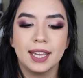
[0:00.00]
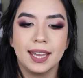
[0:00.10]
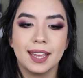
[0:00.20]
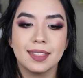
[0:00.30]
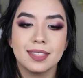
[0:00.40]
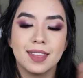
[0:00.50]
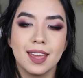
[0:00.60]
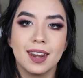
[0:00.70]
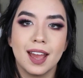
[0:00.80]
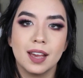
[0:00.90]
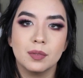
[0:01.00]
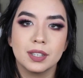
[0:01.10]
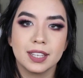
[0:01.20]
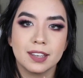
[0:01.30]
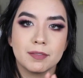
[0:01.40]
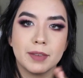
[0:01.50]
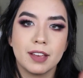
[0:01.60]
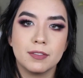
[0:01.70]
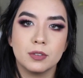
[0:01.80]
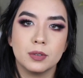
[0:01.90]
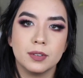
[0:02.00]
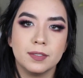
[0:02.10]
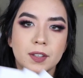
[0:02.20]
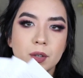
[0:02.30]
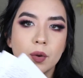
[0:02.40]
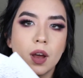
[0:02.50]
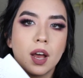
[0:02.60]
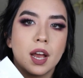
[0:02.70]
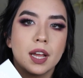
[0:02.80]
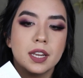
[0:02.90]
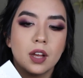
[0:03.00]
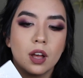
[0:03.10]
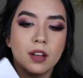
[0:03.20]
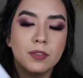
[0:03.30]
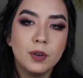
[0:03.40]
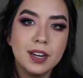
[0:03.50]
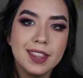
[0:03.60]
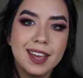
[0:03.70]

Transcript: and then I will give my full review on all four of